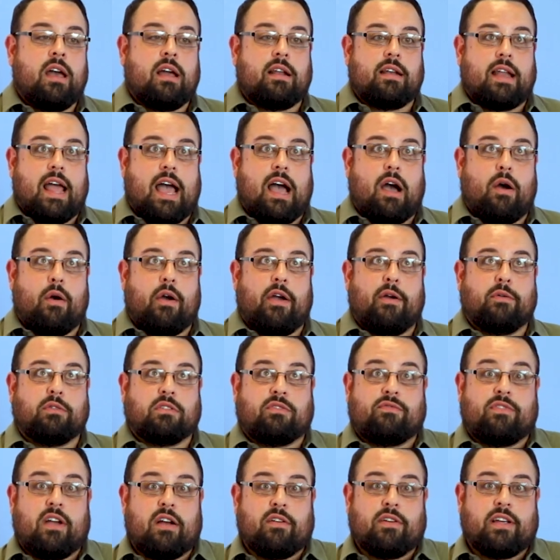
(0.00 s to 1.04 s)
Now, it
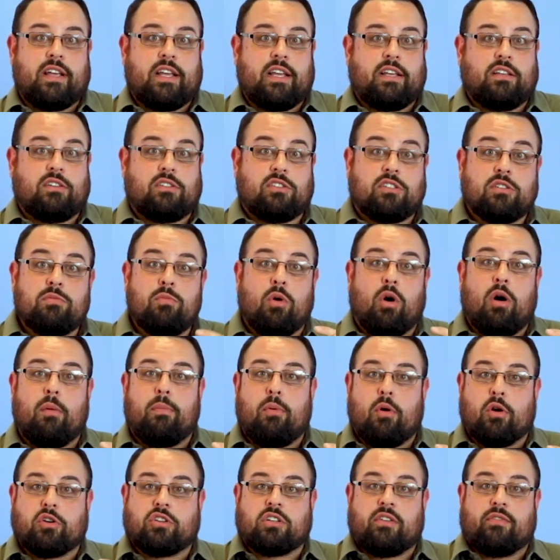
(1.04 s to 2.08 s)
was a very small
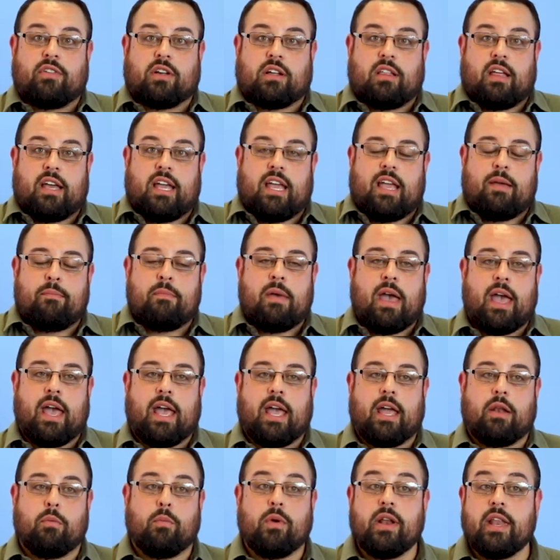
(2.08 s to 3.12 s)
portion of the claim,
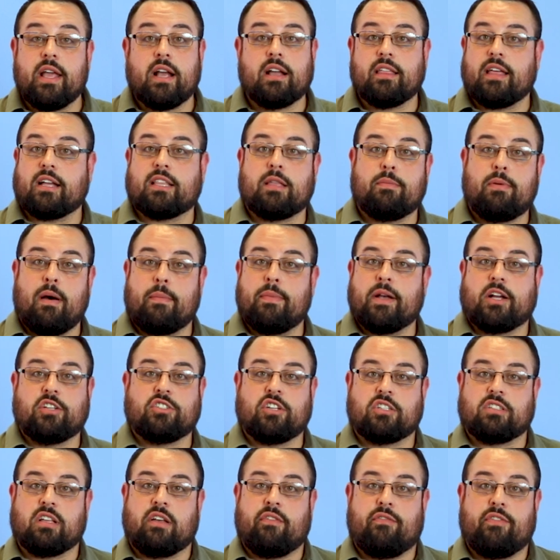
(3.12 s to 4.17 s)
and we didn't collect the public
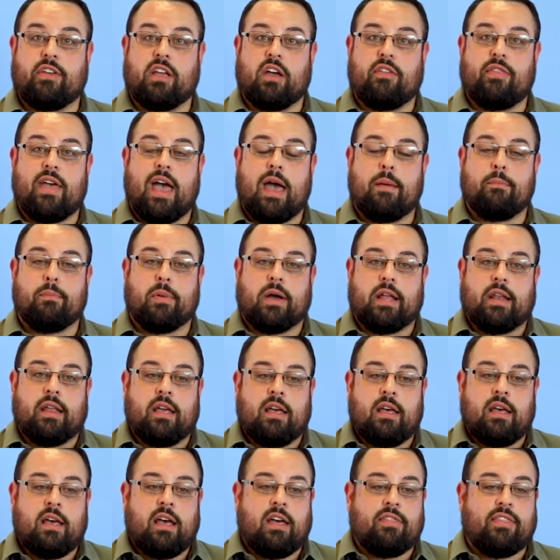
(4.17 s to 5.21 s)
adjusting fee on that, but
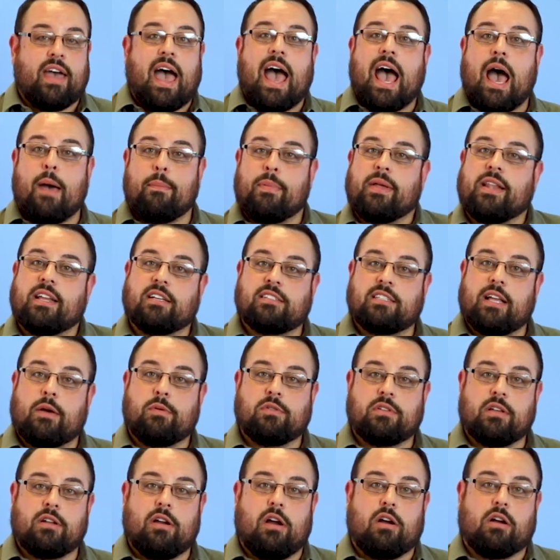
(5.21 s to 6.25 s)
the happiness that
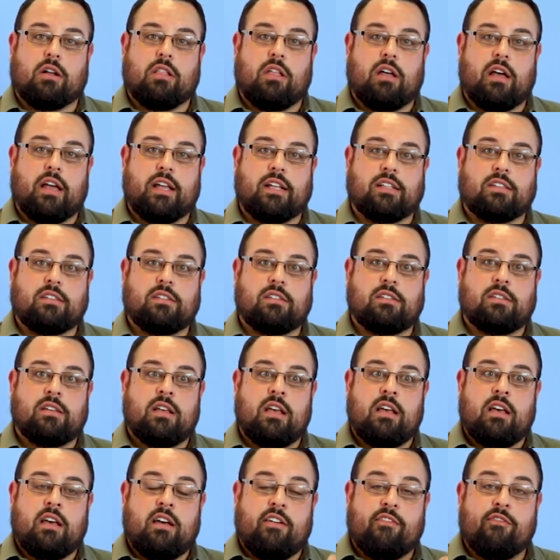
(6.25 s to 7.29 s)
was in our client's
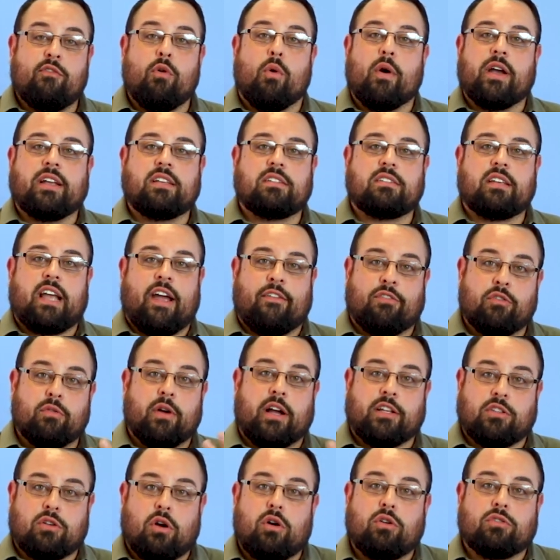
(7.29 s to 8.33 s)
voice after
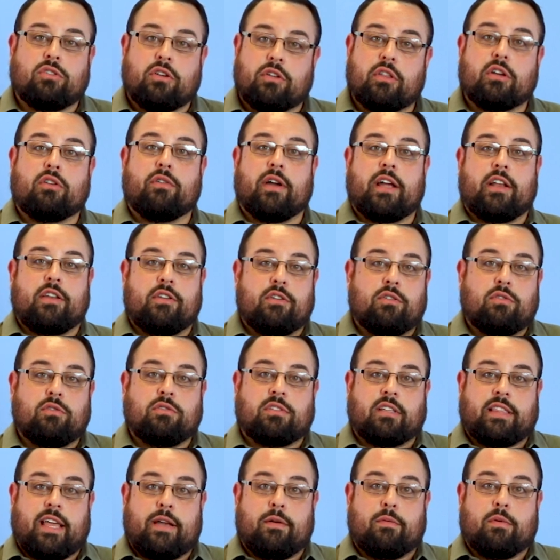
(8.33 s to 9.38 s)
I told her the great
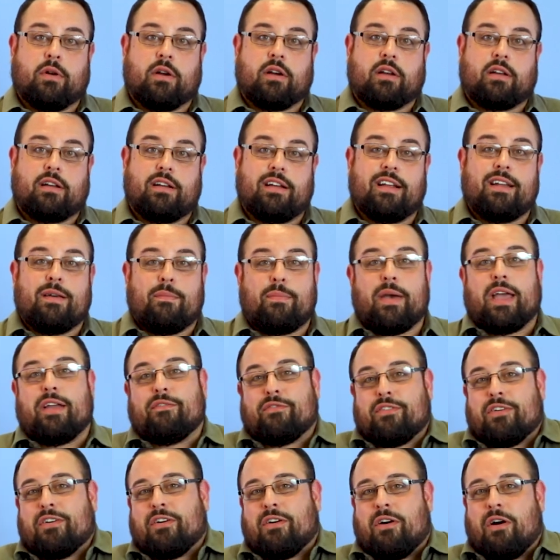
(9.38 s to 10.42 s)
news that they were going to pay
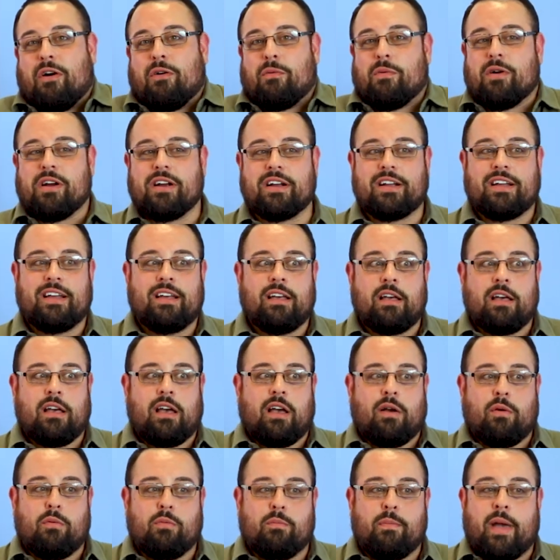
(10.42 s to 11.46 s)
for her artwork
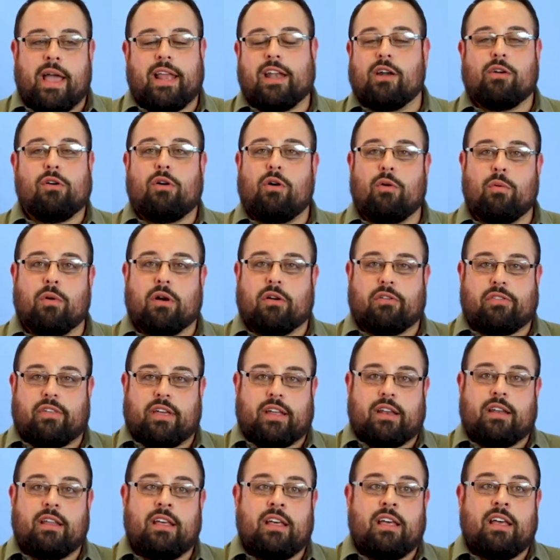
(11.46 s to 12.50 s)
made it all worth
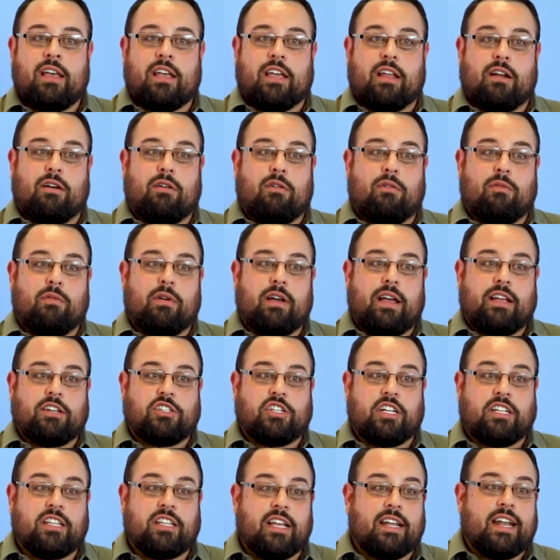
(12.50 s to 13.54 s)
it. You know,
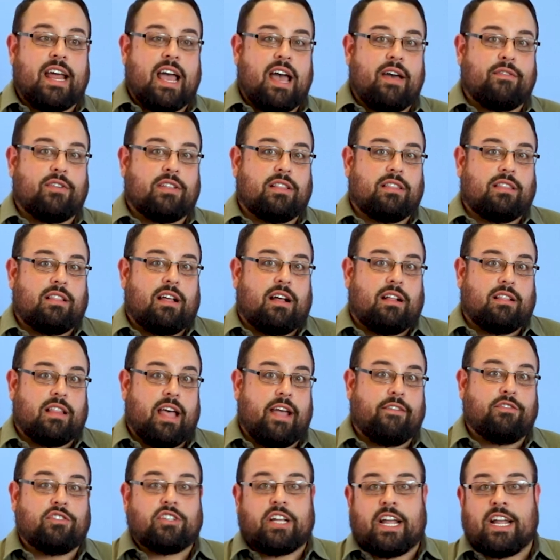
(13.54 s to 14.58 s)
she did have a
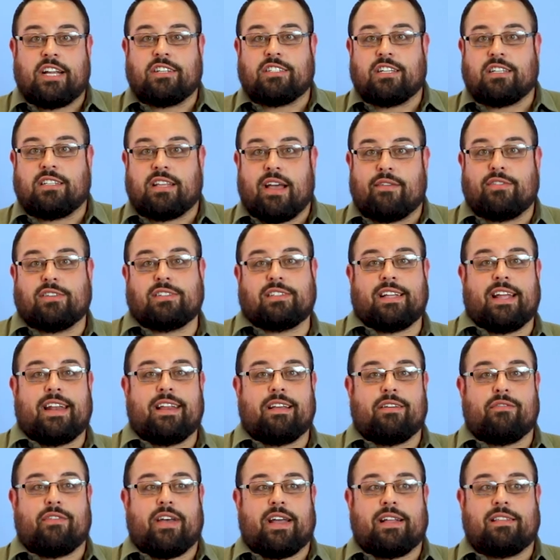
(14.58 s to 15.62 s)
life-changing, devastating
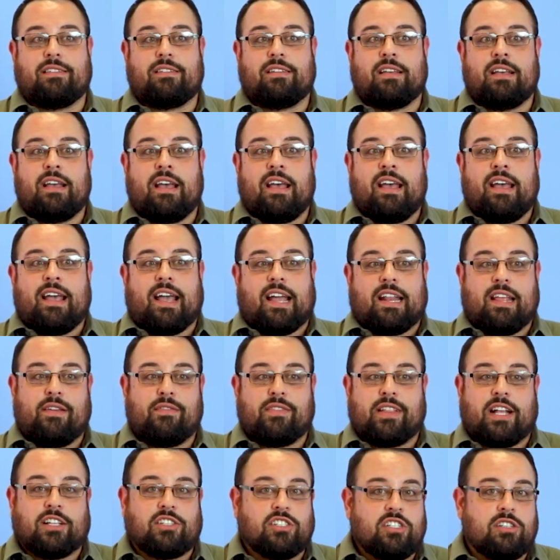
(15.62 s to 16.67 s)
event, and even
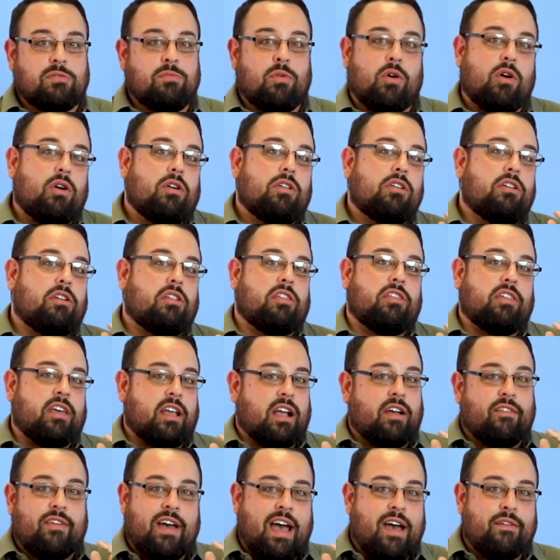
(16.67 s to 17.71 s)
that small little
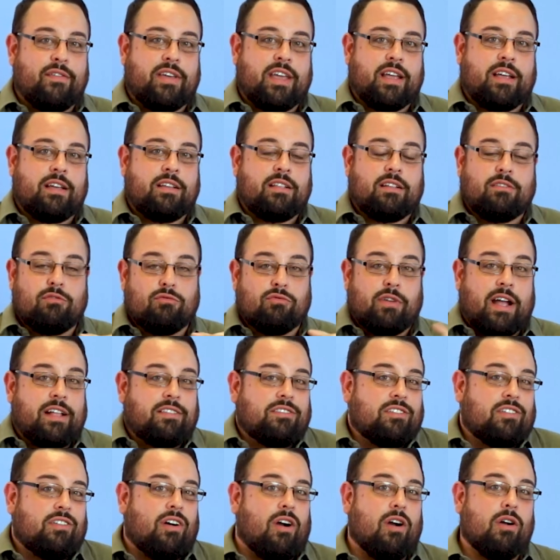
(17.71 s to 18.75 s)
thing of having
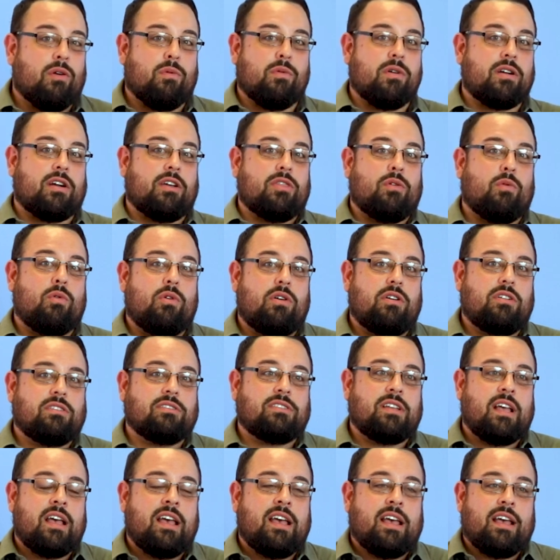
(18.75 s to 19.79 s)
rental artwork on the
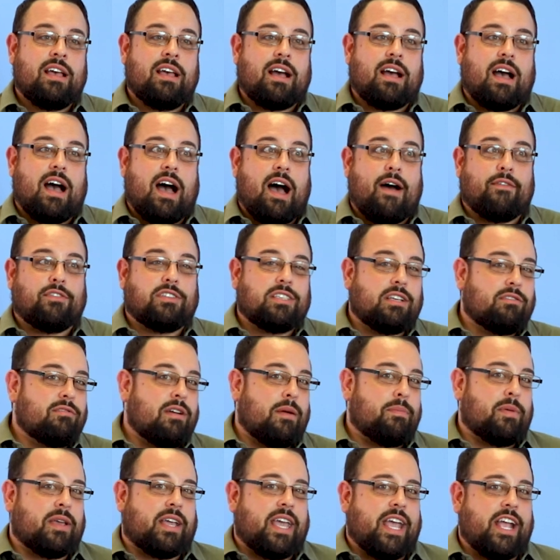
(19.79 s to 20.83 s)
walls, obviously
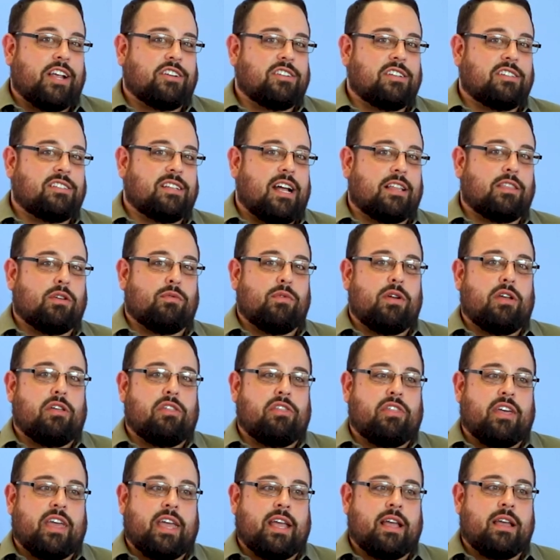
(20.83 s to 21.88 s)
replication is not the real
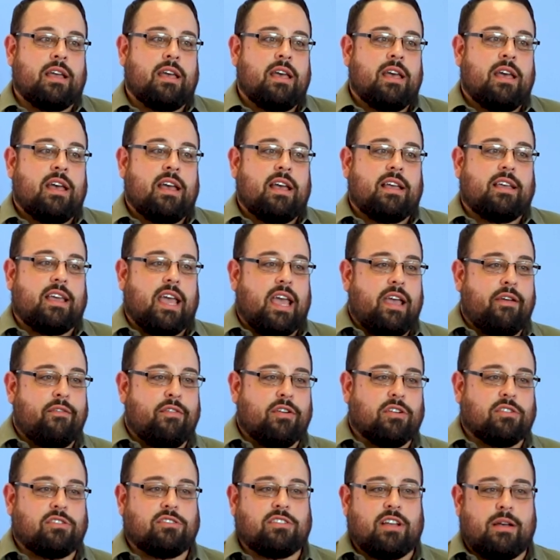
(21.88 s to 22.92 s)
thing, gave
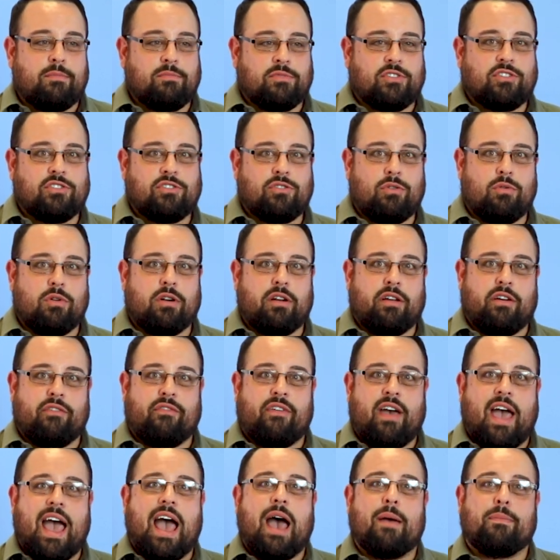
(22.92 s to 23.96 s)
her some sort of
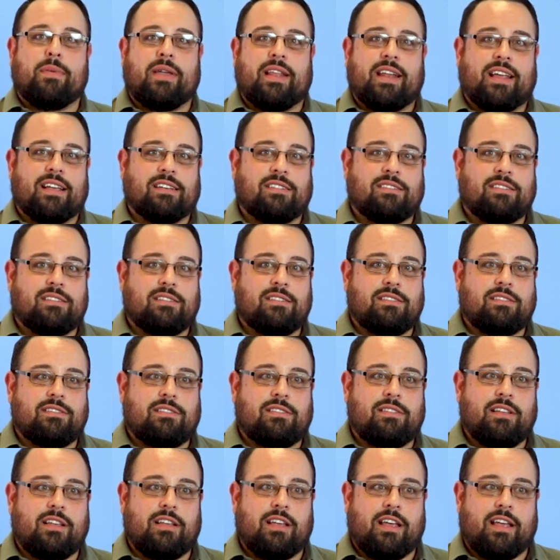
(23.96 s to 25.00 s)
happiness
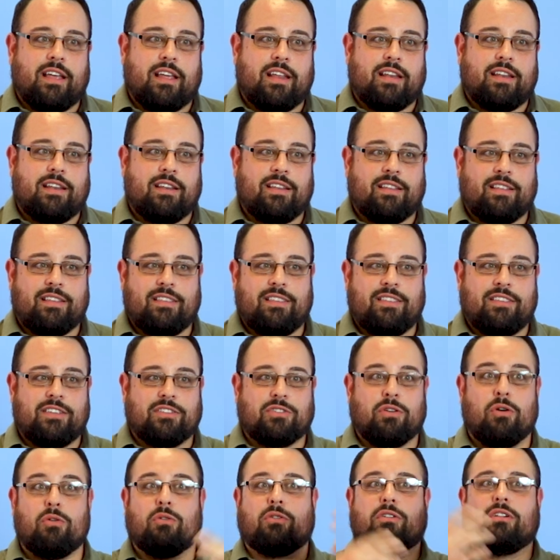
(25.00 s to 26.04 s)
in this
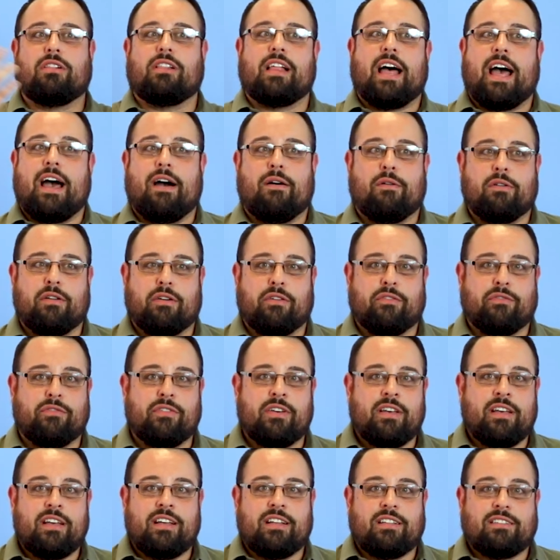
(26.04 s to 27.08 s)
whole cloud of
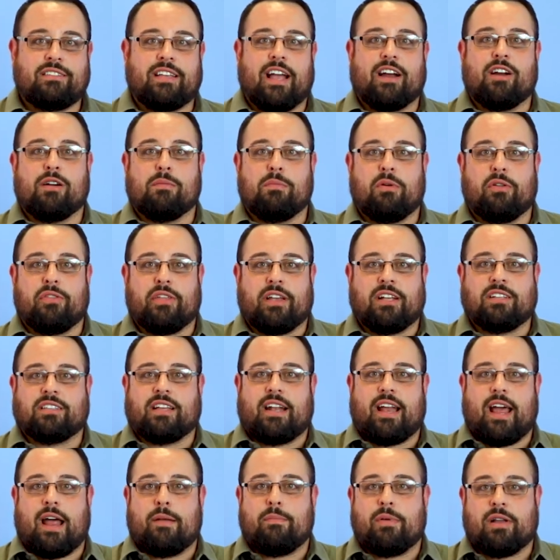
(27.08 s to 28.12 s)
terrible things that
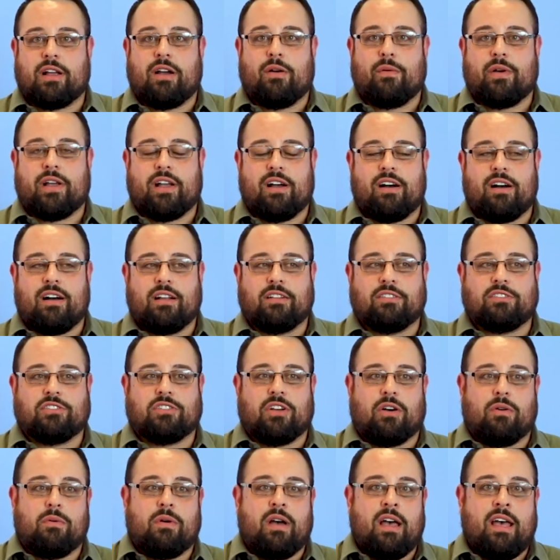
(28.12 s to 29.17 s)
had been going on.
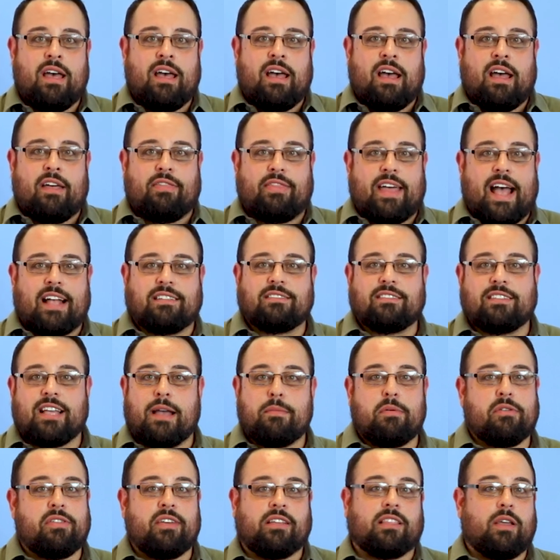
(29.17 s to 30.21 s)
So that's the
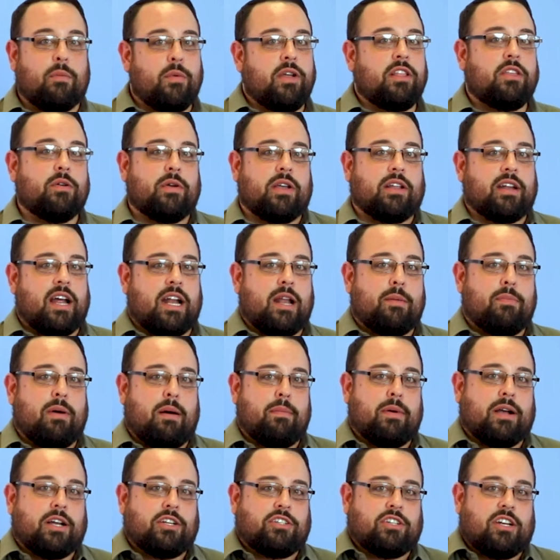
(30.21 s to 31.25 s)
type of thing that we do at United
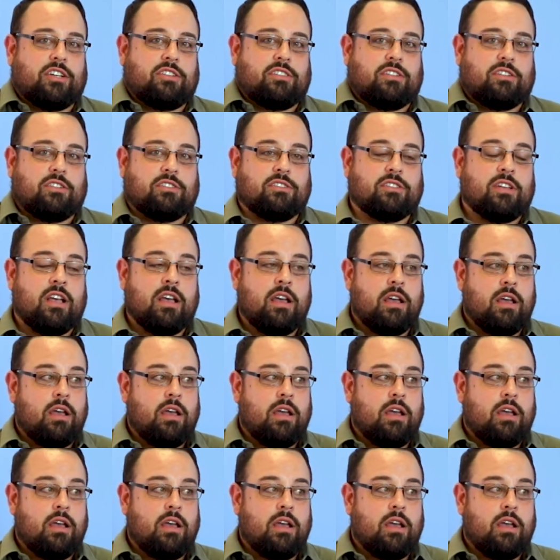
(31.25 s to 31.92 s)
Public Adjusters.